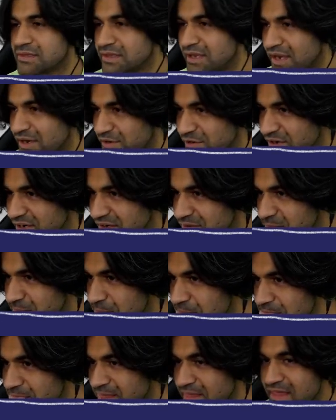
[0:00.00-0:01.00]
Agreed?
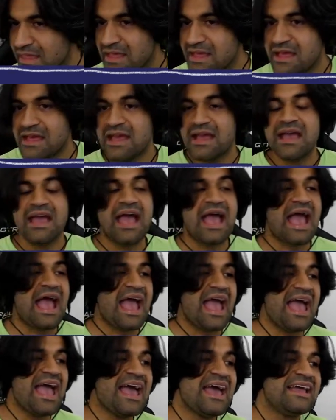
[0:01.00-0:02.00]

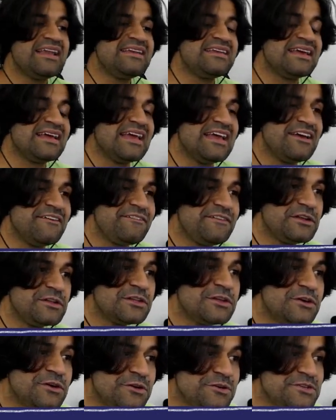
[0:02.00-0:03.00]
And if you
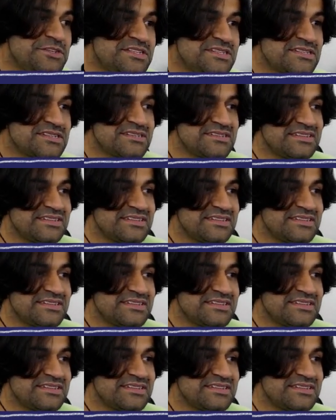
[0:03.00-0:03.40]
lose,